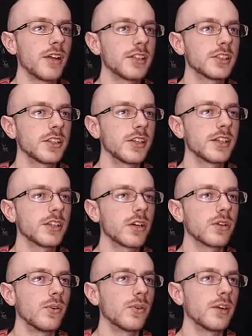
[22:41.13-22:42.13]
That's that's our
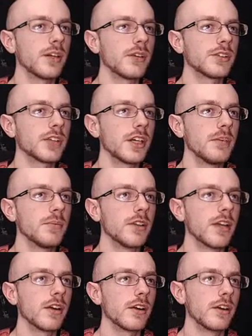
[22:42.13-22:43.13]
goal right now, is to get him
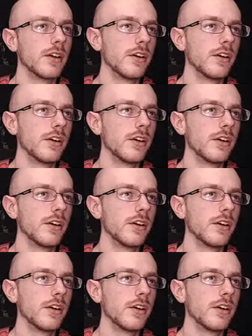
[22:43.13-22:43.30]
there.